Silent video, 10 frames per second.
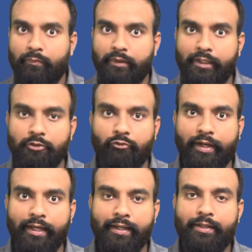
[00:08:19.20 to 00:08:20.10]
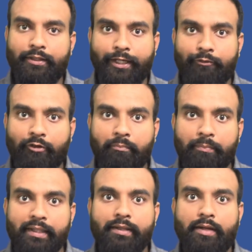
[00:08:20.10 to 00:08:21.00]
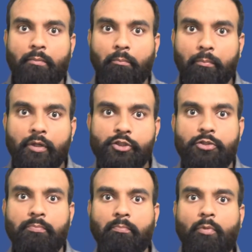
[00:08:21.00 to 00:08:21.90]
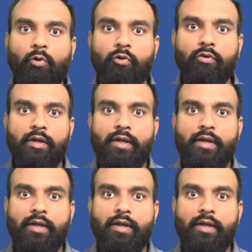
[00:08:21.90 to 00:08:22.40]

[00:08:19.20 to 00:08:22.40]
This way they will be much more